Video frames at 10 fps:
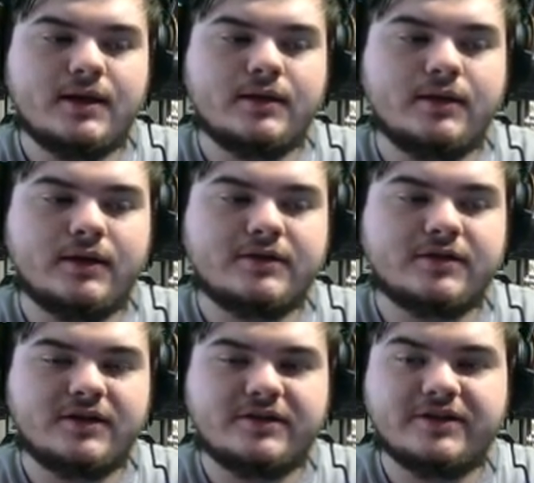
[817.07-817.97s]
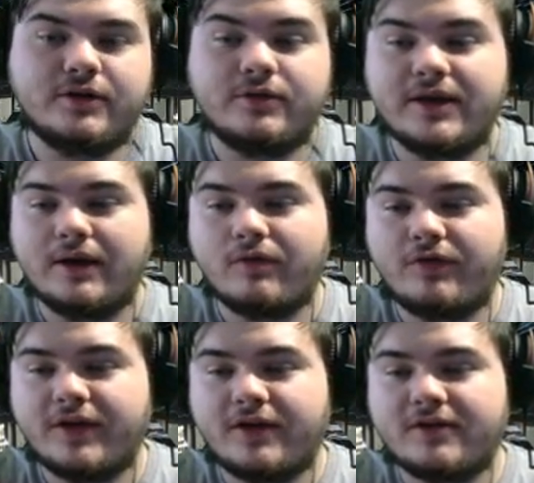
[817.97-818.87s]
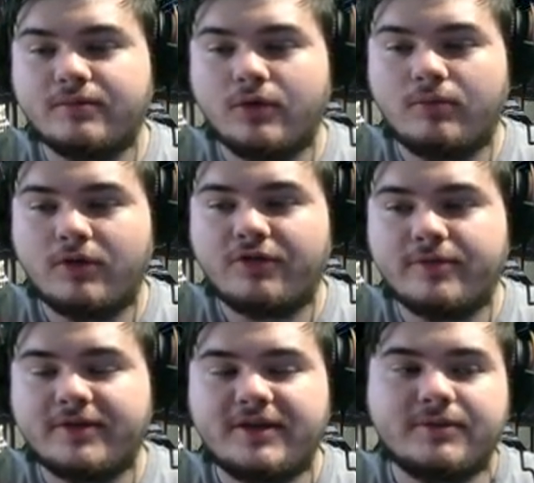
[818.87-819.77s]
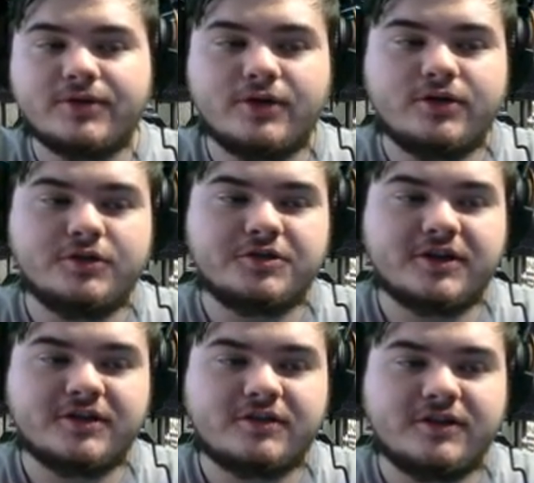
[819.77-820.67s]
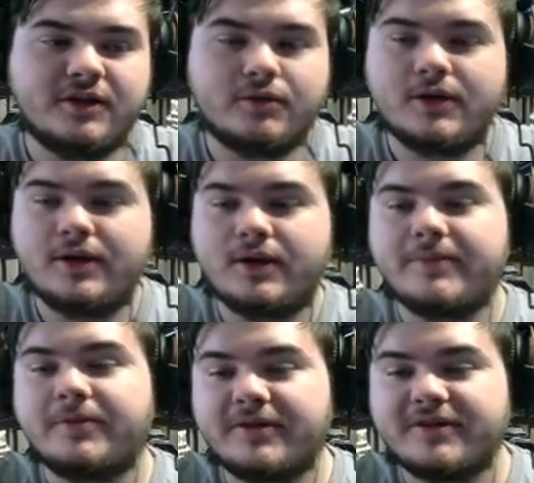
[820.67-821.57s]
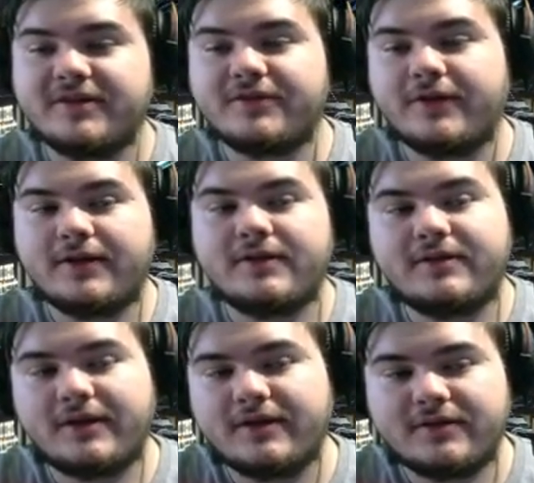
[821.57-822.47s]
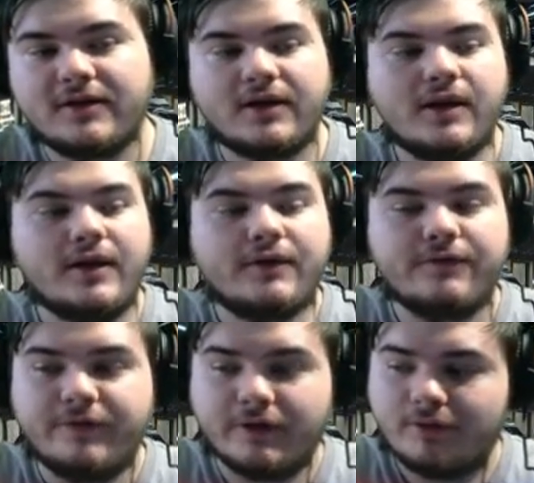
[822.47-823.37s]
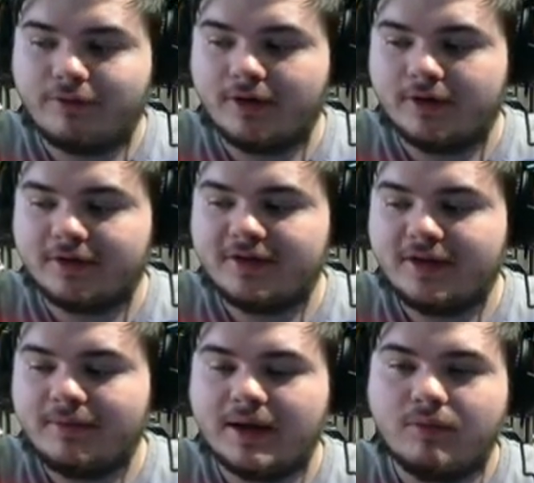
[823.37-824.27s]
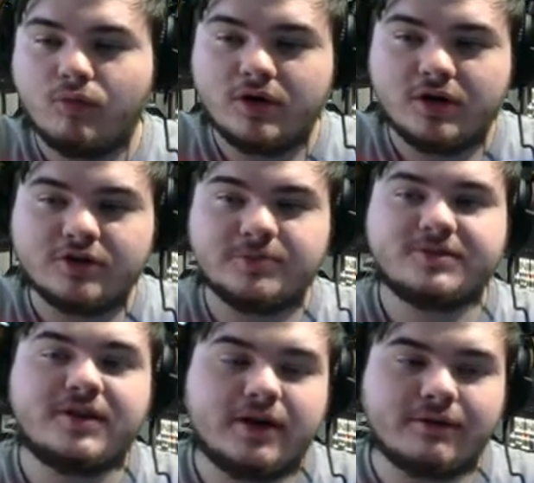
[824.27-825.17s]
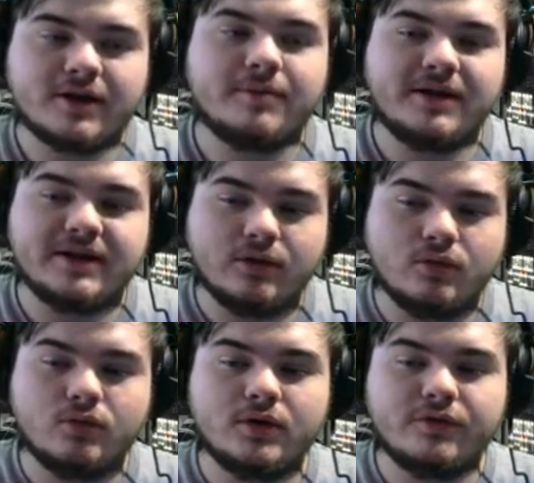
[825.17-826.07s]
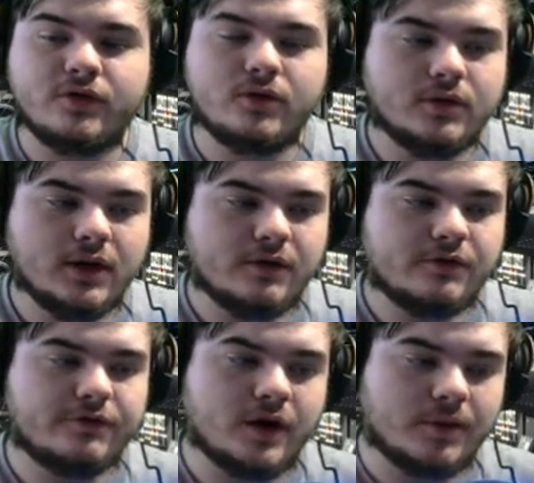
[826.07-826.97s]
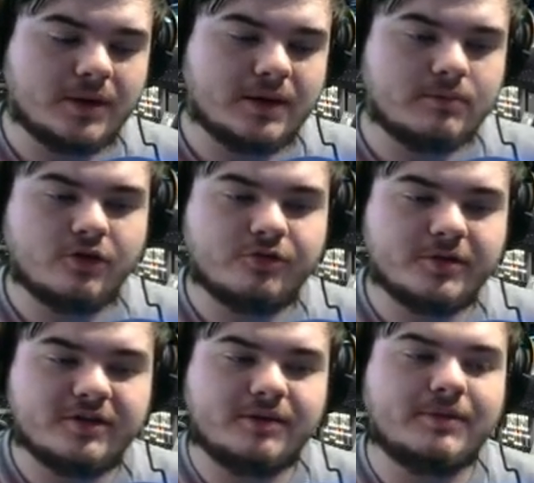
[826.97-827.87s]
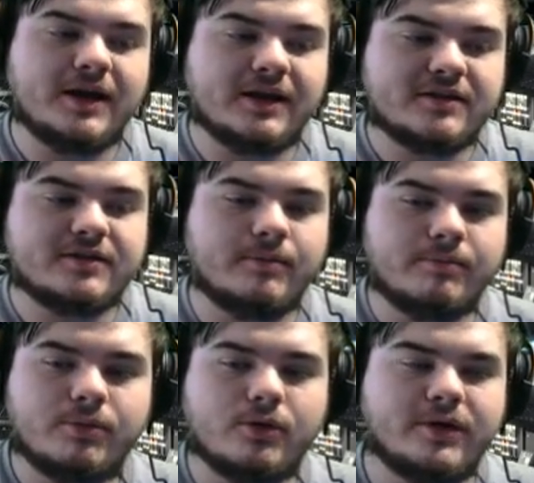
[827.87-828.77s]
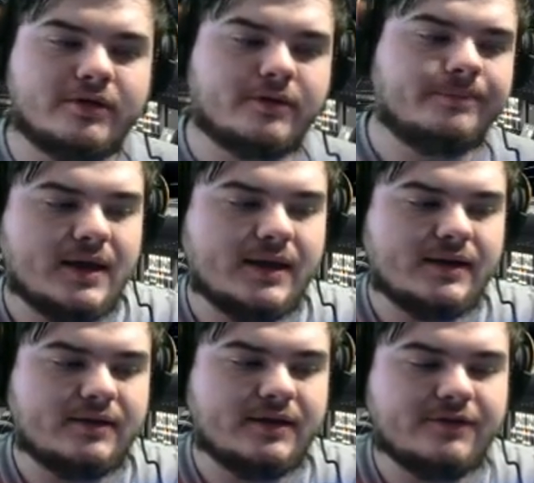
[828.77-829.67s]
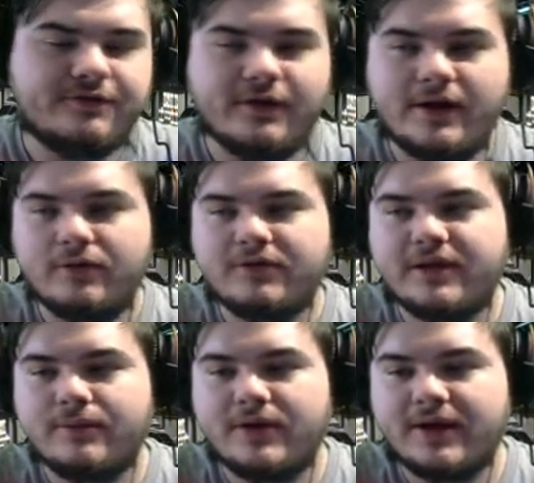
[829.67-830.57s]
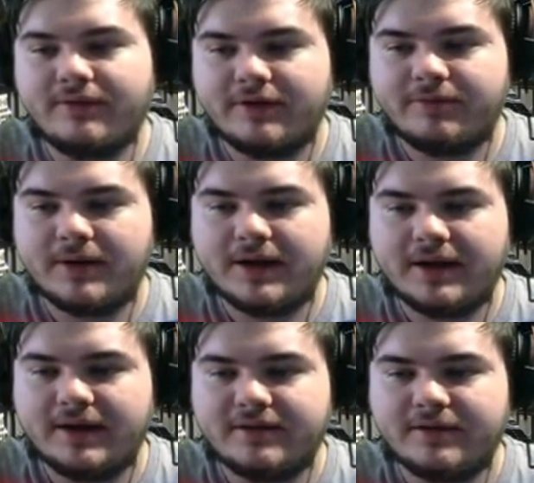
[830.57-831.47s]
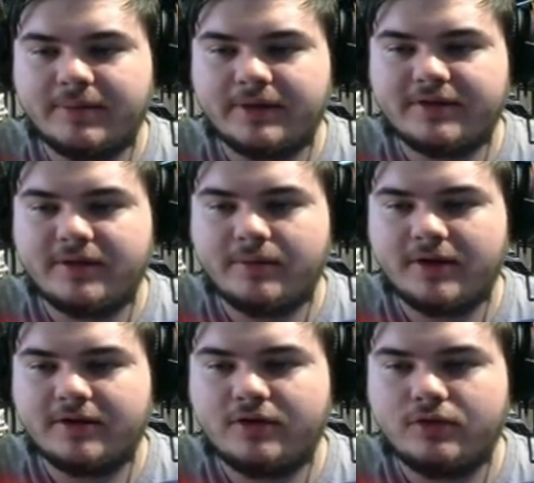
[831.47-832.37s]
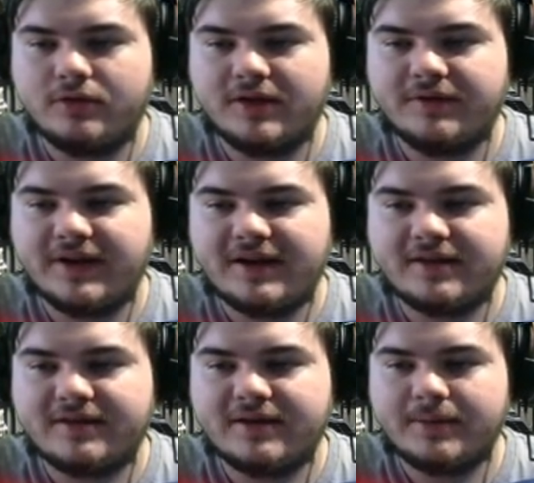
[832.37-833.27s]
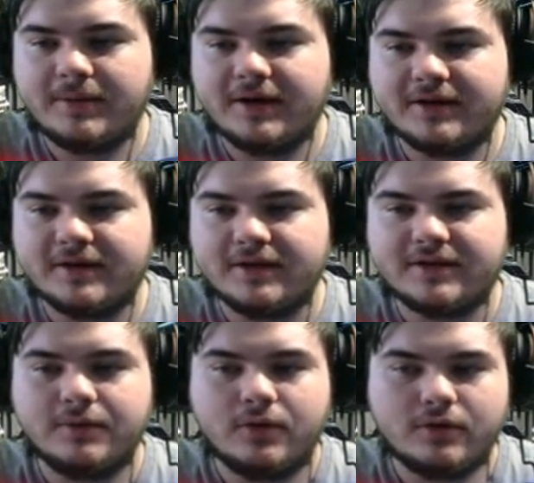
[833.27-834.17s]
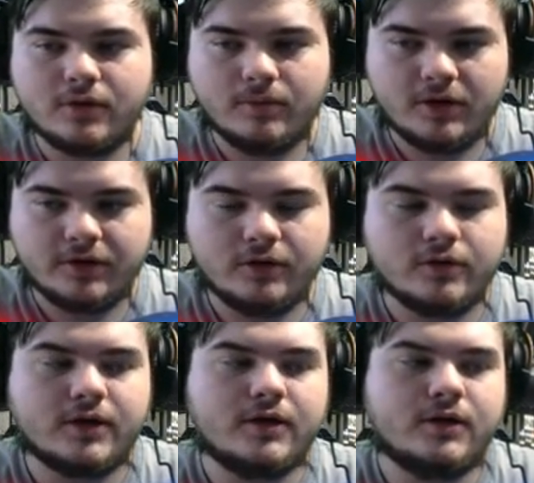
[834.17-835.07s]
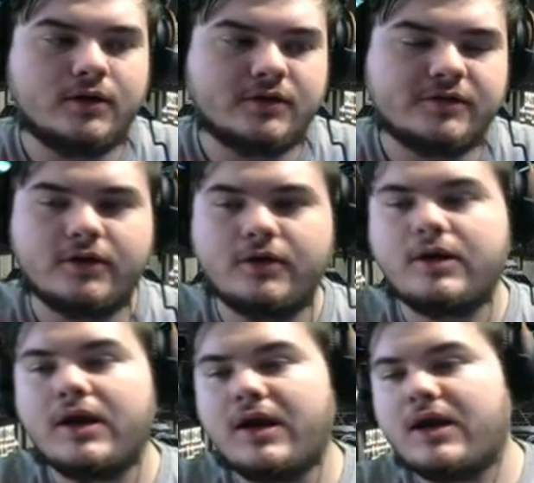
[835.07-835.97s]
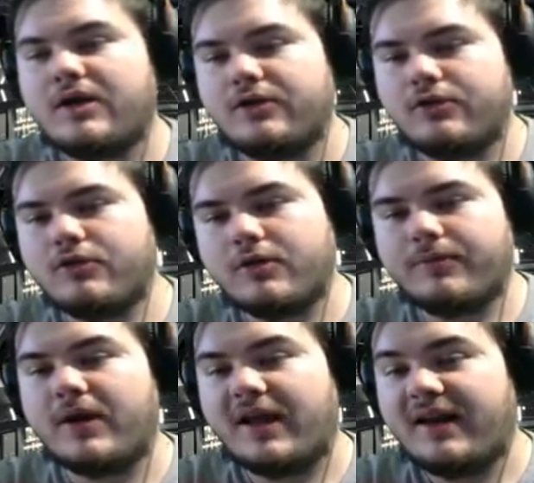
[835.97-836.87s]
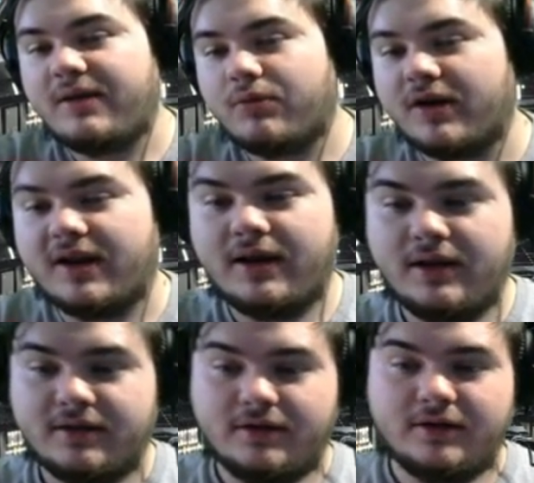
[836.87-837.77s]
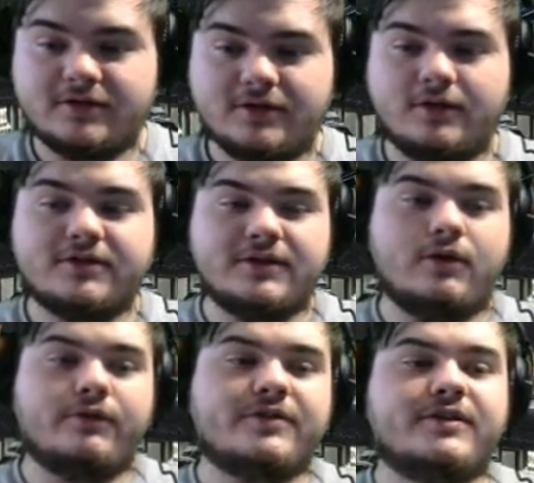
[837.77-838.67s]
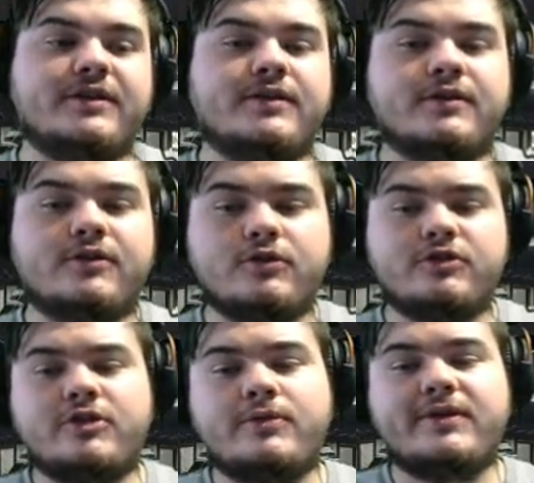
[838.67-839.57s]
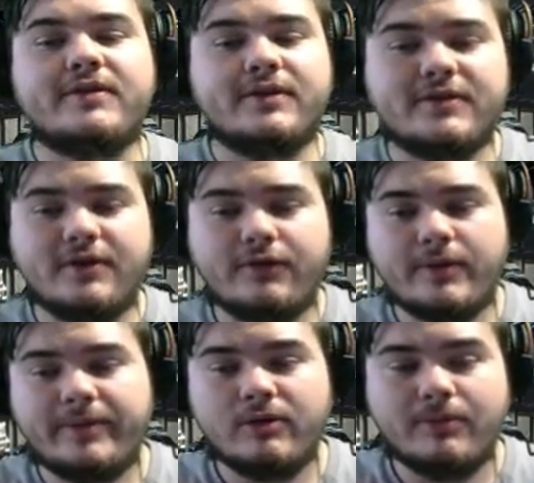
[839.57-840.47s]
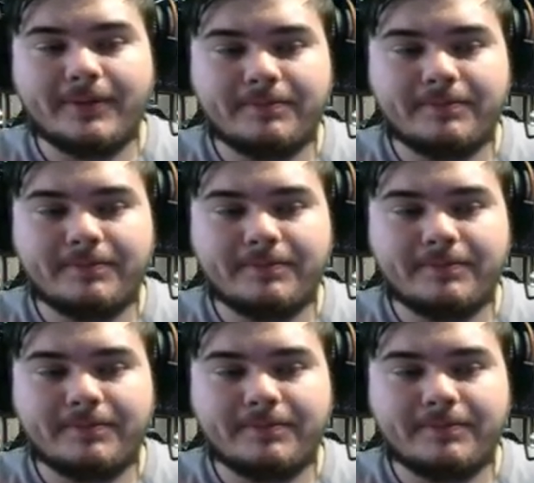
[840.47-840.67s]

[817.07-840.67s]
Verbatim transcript: light side geo. The other thing is Mothma teams are used as geo cleanups, which is fantastic. Very very good team, and 100% I recommend that all of you farm a Mothma team at some point. And the final team we have left blank is a bit similar to the Vader team in the sense that we've got Commander Luke and Han Solo you can put anyone in these last slots. Now, obviously, the two Chewies and C3PO would be